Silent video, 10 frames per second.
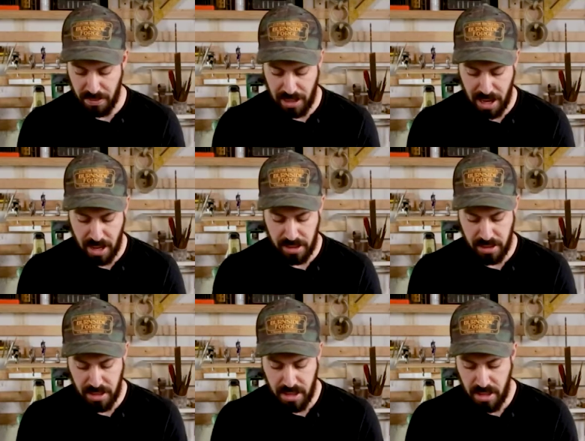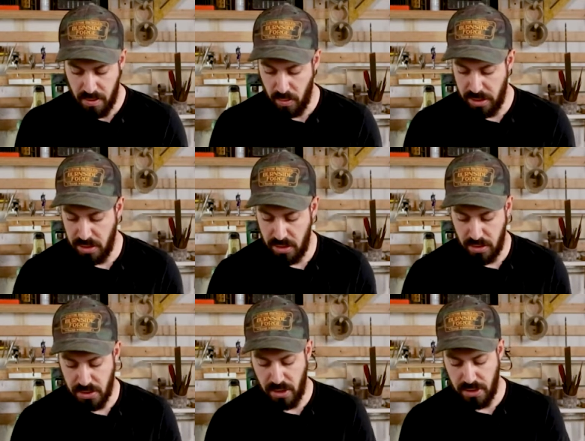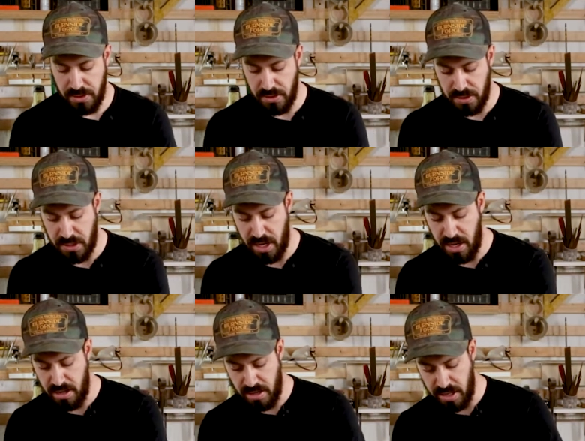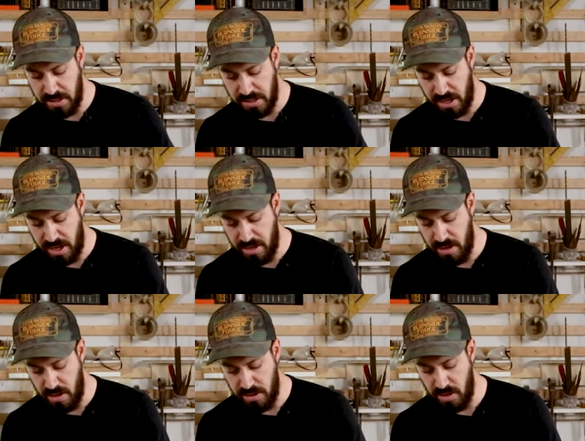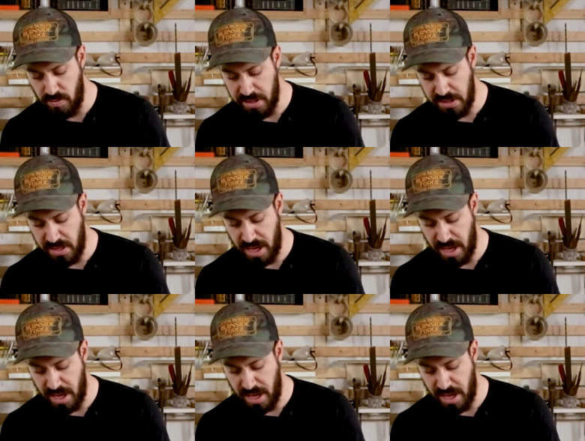the block, when you start to sand on the inside here, you risk